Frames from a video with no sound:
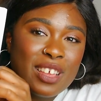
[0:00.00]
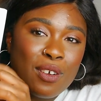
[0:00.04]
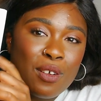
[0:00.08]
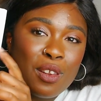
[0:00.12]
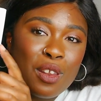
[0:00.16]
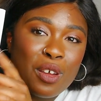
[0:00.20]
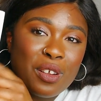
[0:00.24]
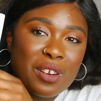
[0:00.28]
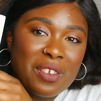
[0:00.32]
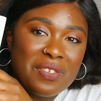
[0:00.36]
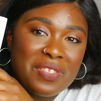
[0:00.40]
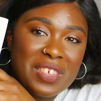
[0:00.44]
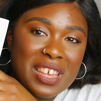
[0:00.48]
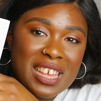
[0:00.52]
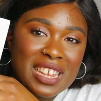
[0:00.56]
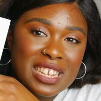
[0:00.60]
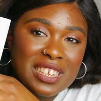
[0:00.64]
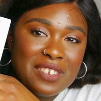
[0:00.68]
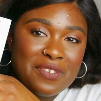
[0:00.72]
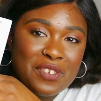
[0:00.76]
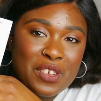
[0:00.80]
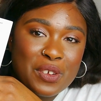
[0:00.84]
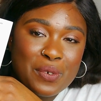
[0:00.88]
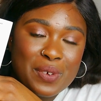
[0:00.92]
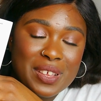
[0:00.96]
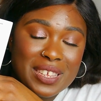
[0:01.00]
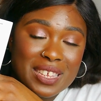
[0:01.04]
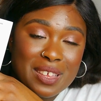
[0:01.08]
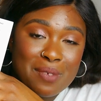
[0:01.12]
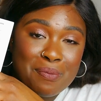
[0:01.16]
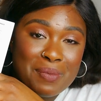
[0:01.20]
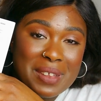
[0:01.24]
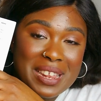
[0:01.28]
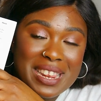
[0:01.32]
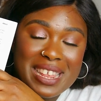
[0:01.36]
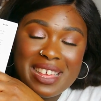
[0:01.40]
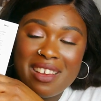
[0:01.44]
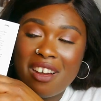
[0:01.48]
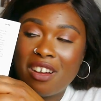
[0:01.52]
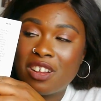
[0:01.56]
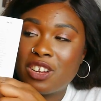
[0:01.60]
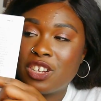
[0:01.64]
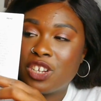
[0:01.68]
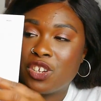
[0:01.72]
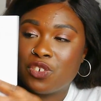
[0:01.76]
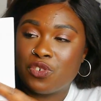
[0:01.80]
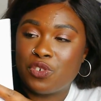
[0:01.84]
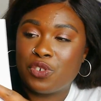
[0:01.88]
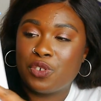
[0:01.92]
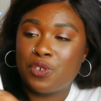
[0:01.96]
so a lot of the interview is completely
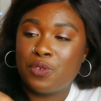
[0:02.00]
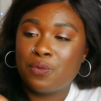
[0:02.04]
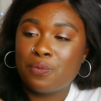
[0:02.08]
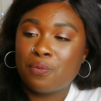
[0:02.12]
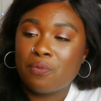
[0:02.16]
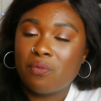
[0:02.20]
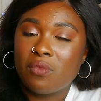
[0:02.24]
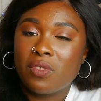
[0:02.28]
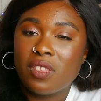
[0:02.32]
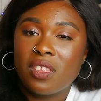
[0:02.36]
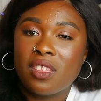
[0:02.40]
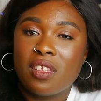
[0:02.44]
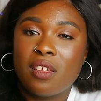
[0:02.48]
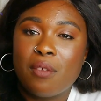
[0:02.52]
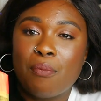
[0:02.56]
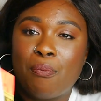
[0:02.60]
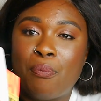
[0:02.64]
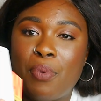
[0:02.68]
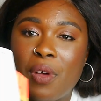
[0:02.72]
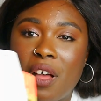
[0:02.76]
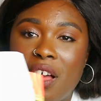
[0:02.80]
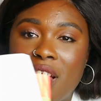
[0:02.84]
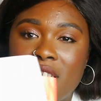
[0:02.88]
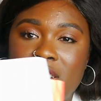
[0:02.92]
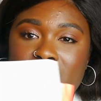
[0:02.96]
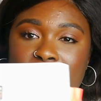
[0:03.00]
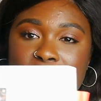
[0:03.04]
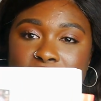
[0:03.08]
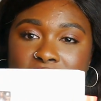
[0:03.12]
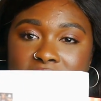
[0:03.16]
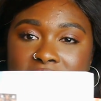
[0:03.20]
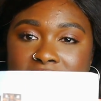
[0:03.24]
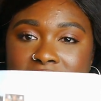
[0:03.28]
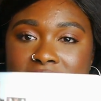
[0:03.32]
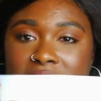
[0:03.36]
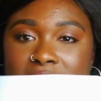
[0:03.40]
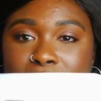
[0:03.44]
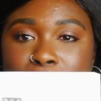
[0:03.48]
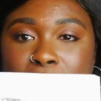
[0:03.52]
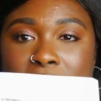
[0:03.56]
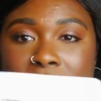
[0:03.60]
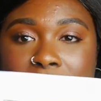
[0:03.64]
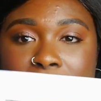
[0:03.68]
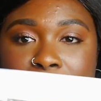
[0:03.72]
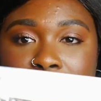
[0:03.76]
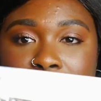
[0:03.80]
untrue, but you can see my